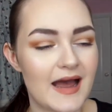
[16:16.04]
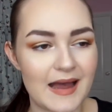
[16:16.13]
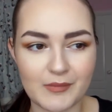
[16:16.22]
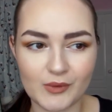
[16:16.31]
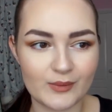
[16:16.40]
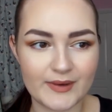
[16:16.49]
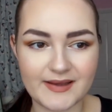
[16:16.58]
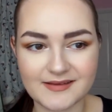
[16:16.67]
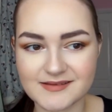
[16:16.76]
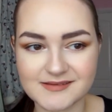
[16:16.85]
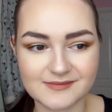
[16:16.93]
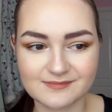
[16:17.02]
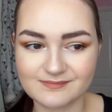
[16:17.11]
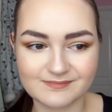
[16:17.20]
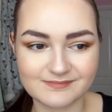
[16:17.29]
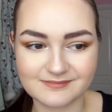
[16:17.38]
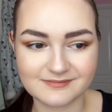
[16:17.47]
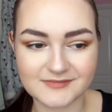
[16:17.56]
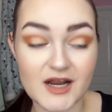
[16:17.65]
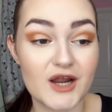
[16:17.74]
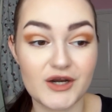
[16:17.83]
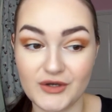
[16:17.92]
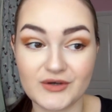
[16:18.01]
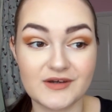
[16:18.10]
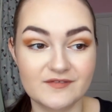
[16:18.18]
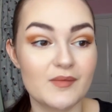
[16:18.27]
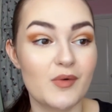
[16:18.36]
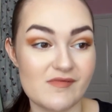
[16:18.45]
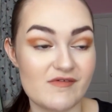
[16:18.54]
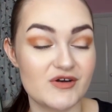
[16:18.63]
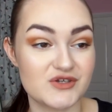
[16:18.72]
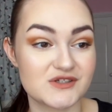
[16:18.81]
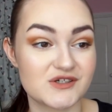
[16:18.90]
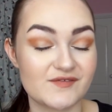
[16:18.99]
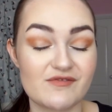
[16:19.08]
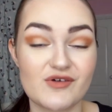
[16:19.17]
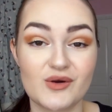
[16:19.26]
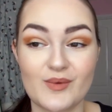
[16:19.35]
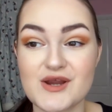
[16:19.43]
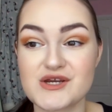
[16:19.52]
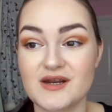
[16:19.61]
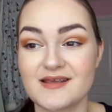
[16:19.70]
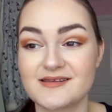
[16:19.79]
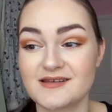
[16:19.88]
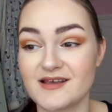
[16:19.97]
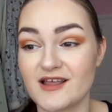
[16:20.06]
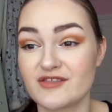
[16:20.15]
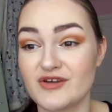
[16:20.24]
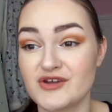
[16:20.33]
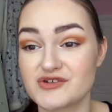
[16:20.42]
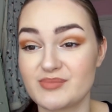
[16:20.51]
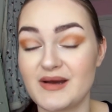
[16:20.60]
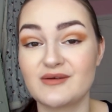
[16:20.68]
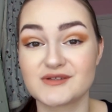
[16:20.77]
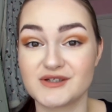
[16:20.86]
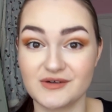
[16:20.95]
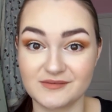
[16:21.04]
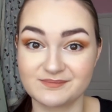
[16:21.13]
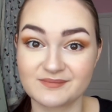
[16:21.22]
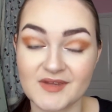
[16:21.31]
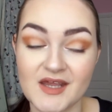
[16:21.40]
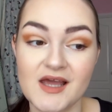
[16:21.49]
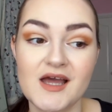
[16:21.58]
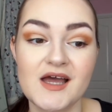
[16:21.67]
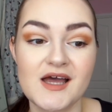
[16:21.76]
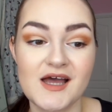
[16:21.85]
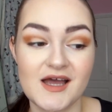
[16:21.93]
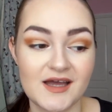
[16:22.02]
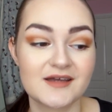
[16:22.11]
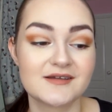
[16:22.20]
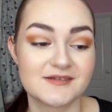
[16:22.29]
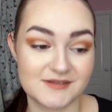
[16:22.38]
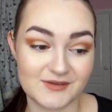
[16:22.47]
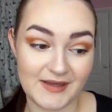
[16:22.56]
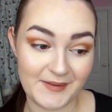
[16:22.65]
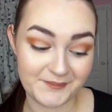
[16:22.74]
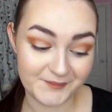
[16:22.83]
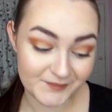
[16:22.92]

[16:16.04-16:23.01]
I'm always looking for more Revolution stuff. I've got a wish list that's like £300 long. So yeah.